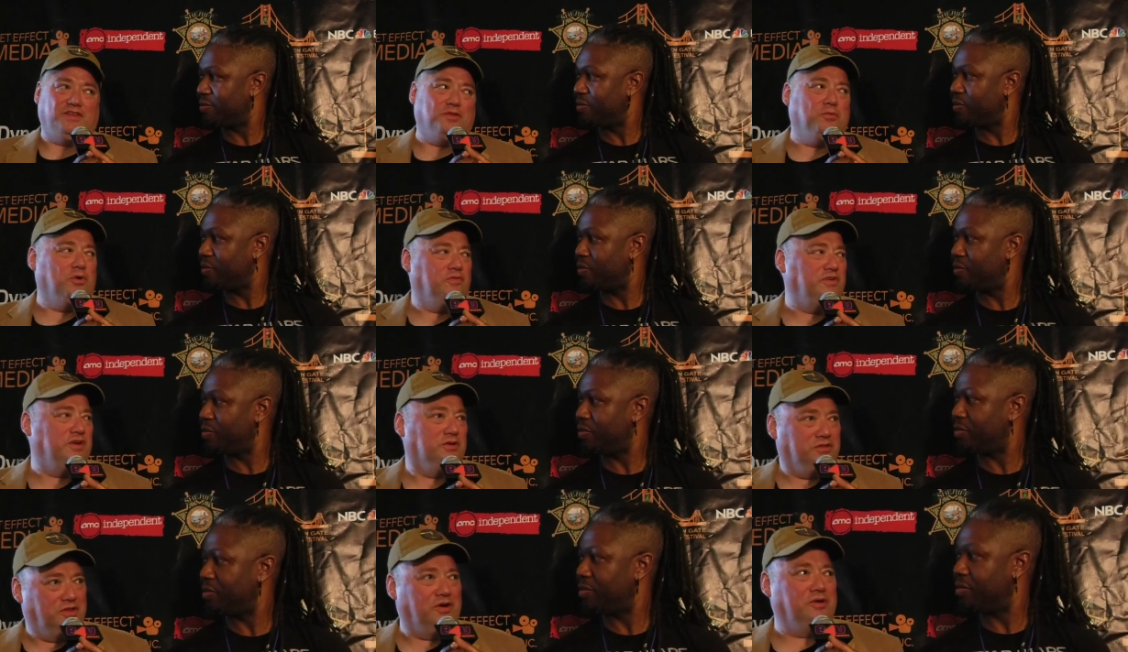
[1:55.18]
Speaker 1: the movie,
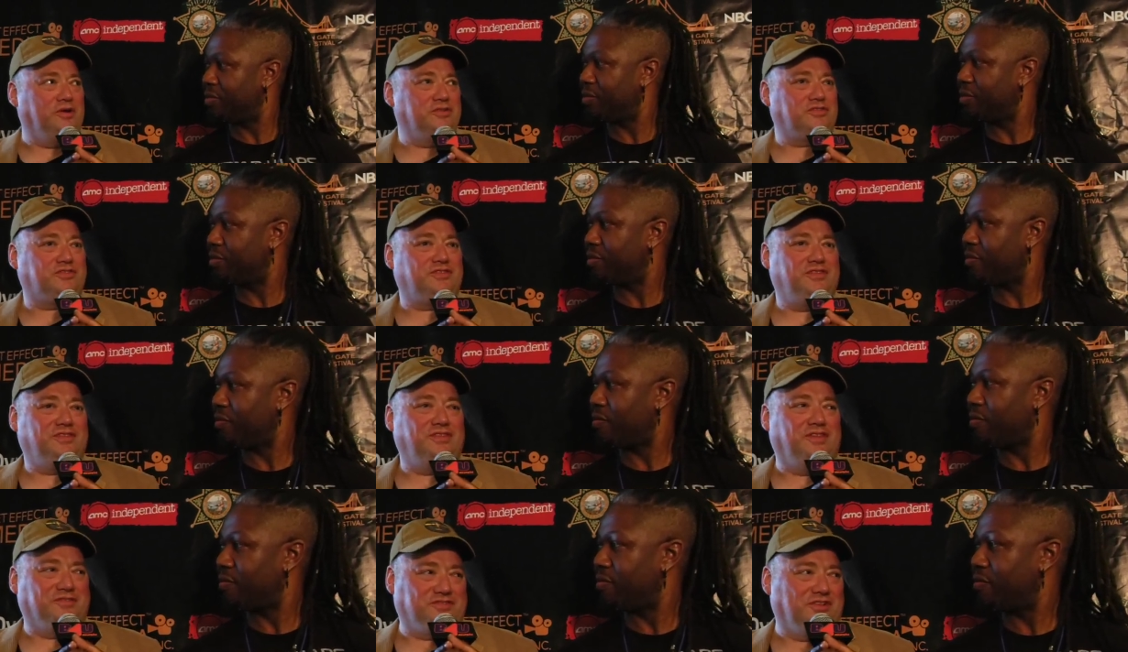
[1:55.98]
you'll notice
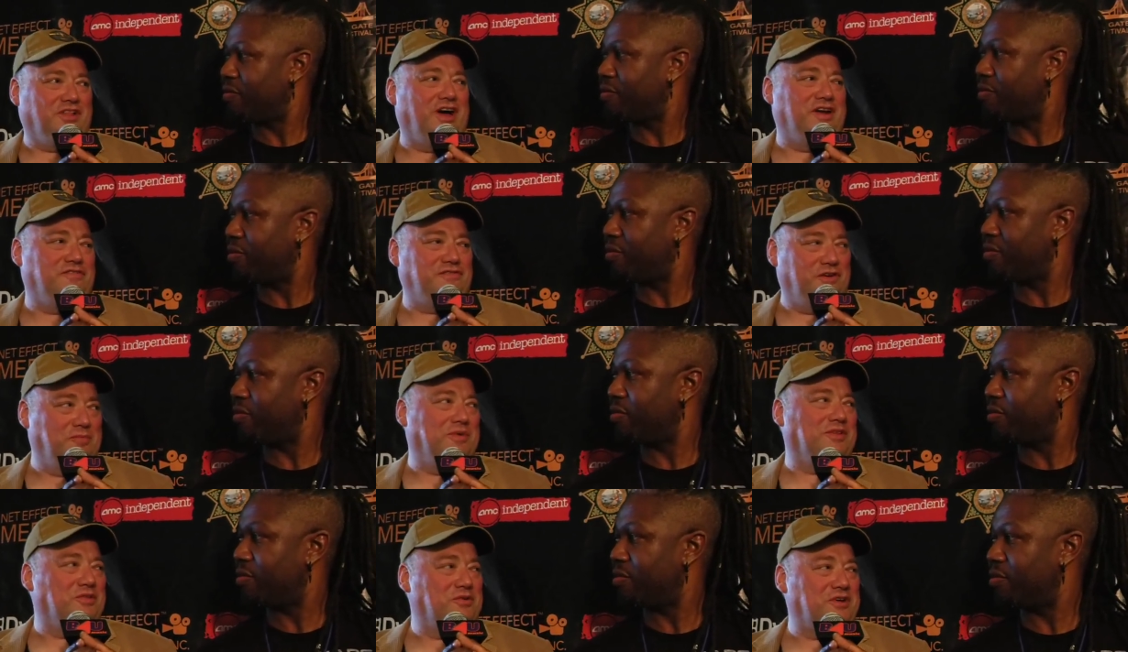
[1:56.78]
there's a lot of
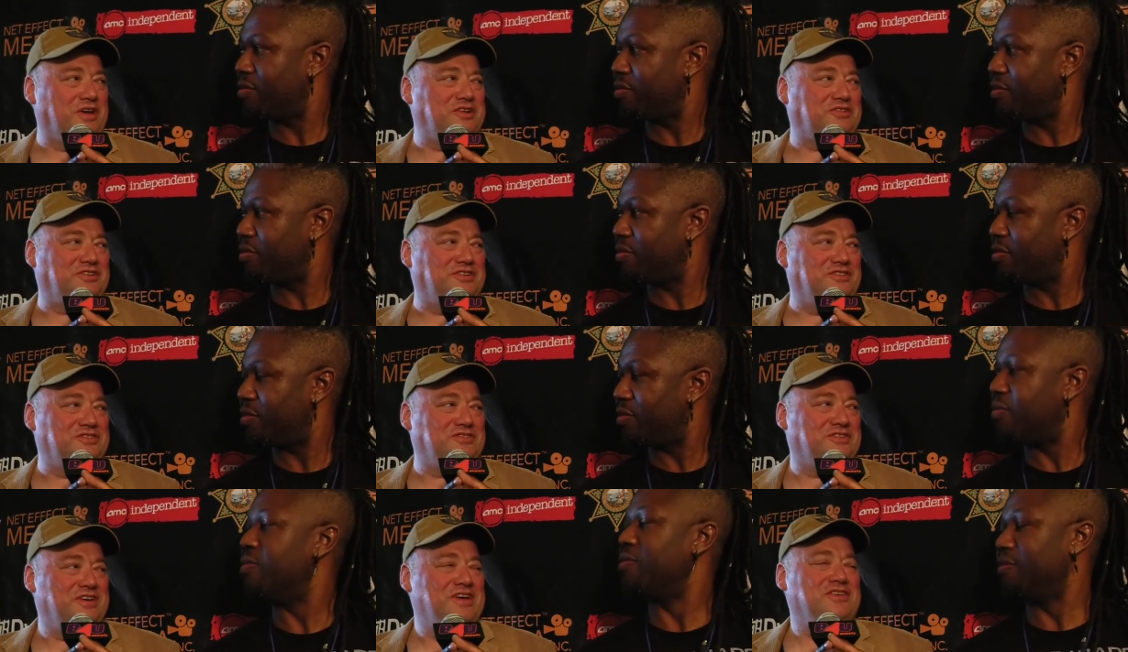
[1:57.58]
filming
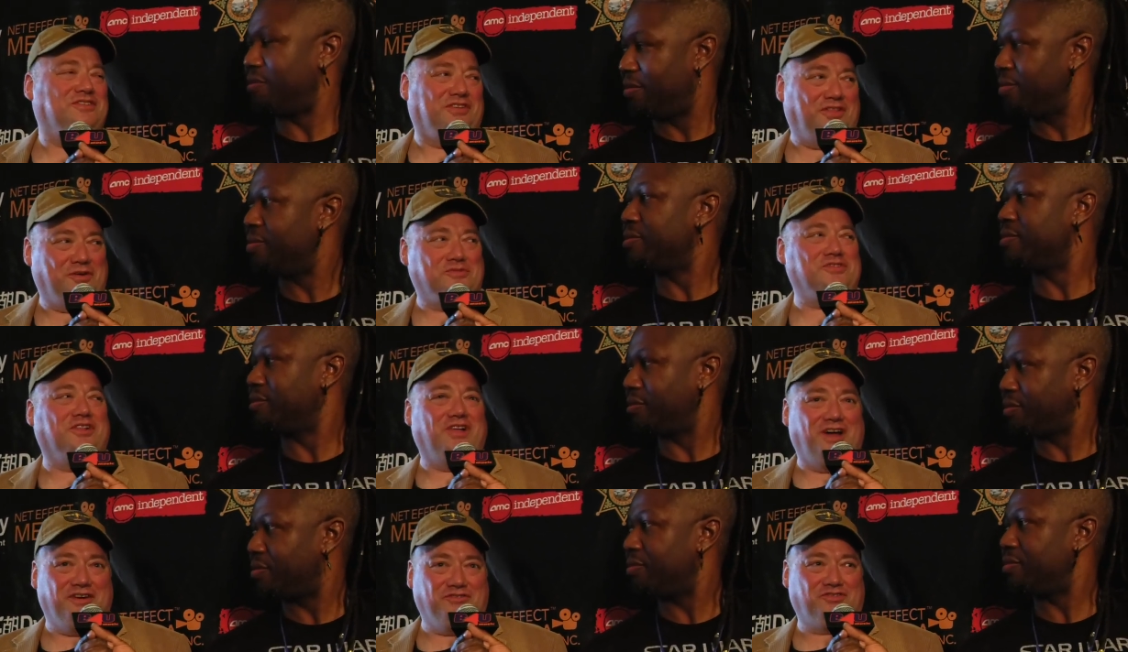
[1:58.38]
locations. So there was a
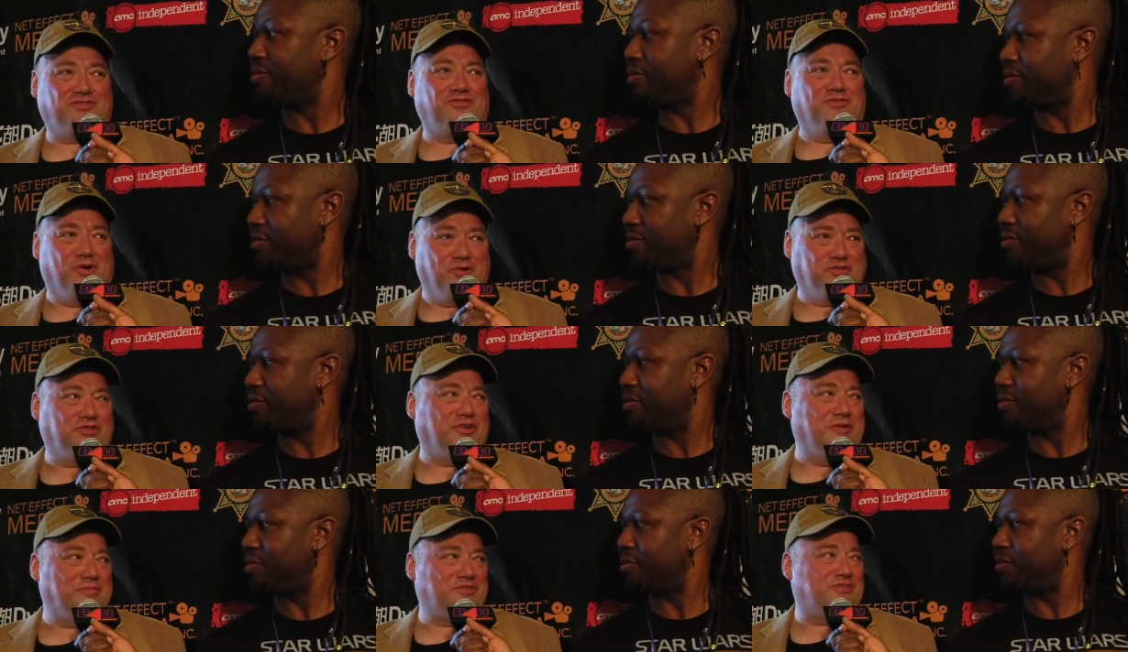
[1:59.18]
lot of road
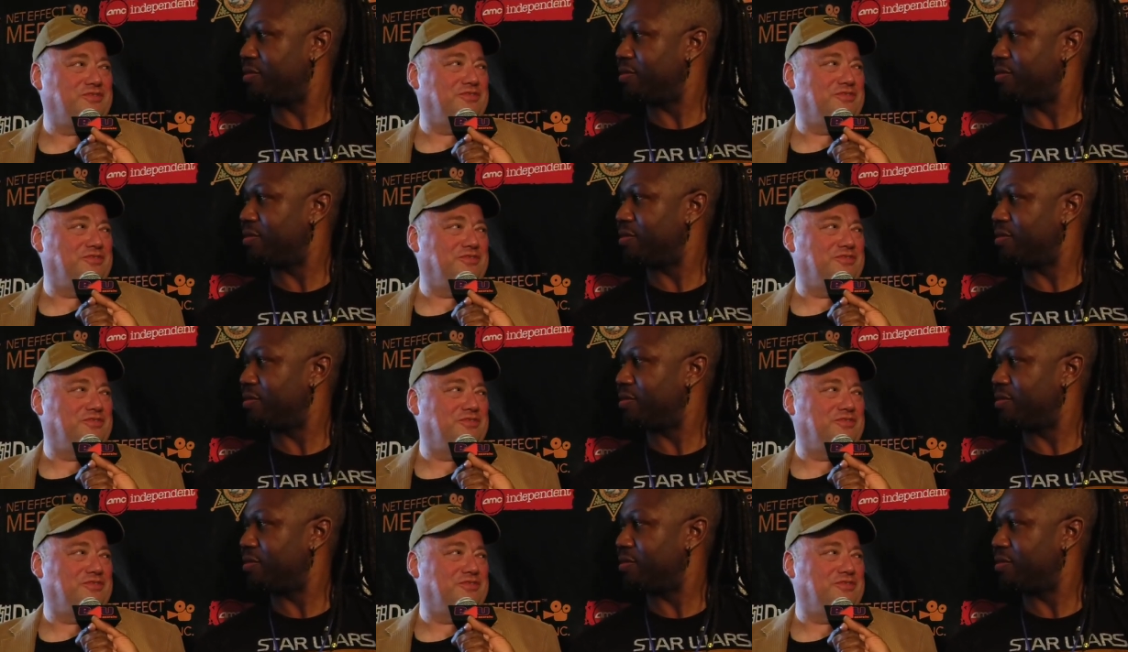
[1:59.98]
trips